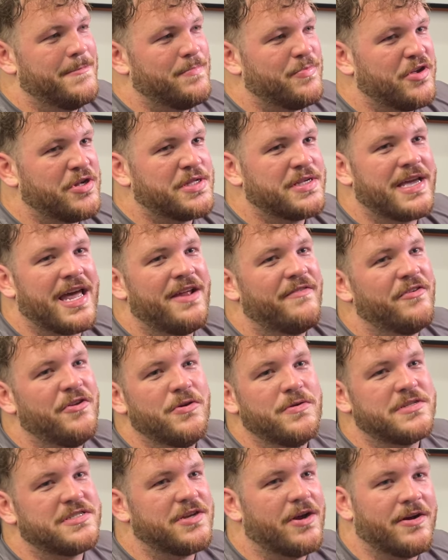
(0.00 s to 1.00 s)
just kind of a
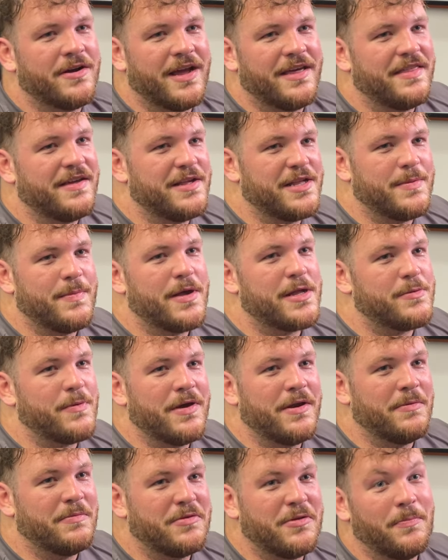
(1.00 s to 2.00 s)
new start, I think is the best
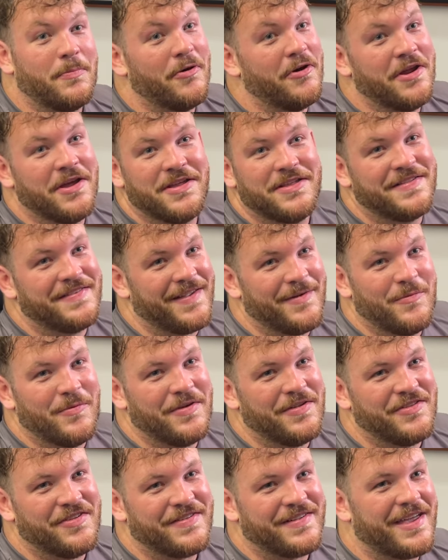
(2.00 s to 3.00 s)
way to put it. So
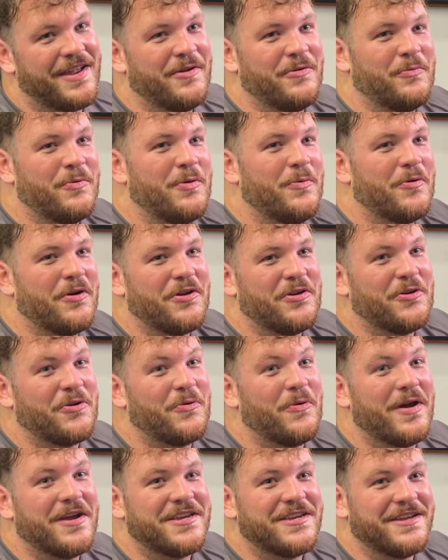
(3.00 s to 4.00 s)
just kind of rewording your
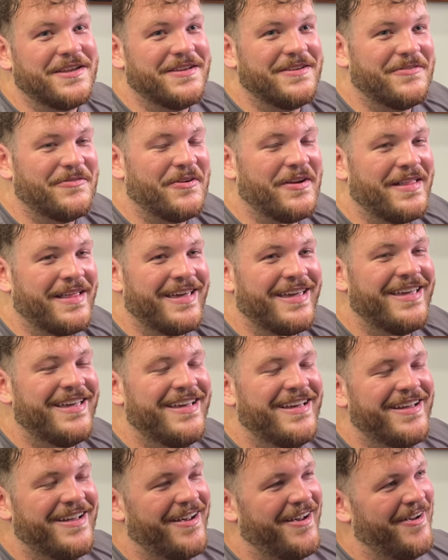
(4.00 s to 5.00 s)
question, really.
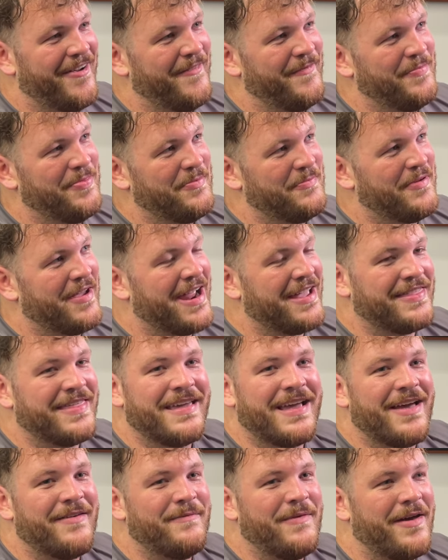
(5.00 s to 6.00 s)
But I
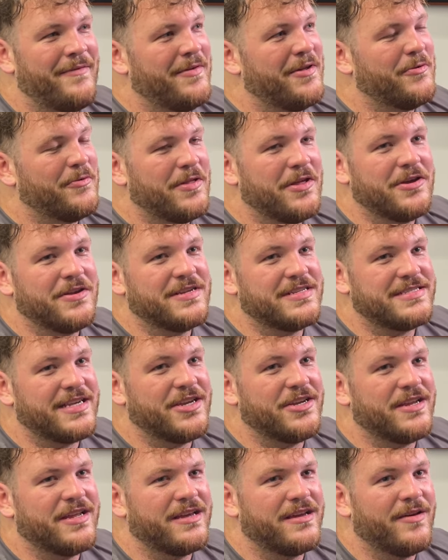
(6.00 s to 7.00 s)
think I made a really good
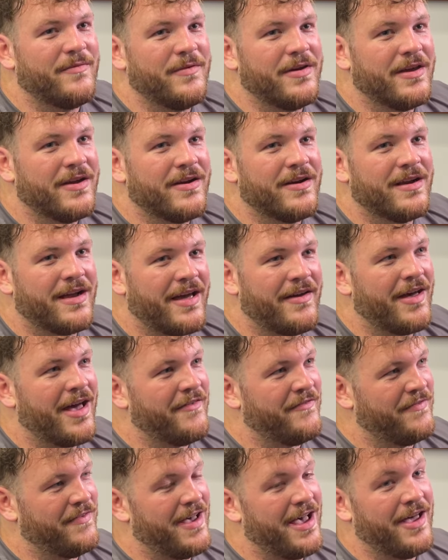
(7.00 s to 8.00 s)
decision in coming here.
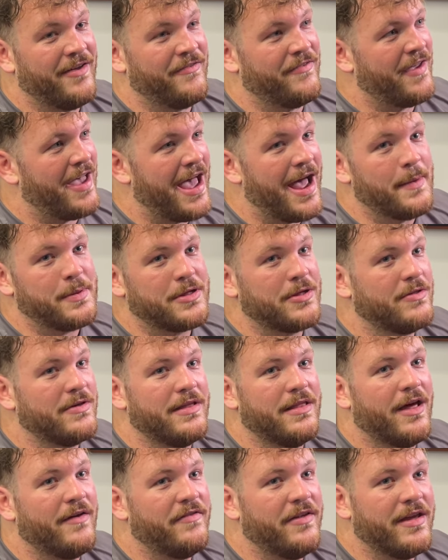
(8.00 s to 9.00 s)
I've
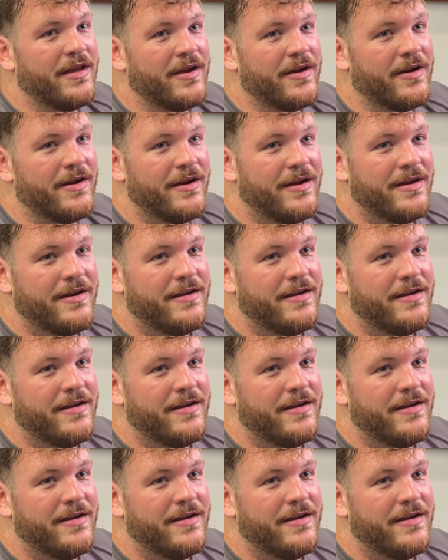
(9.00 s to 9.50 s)
absolutely loved it here.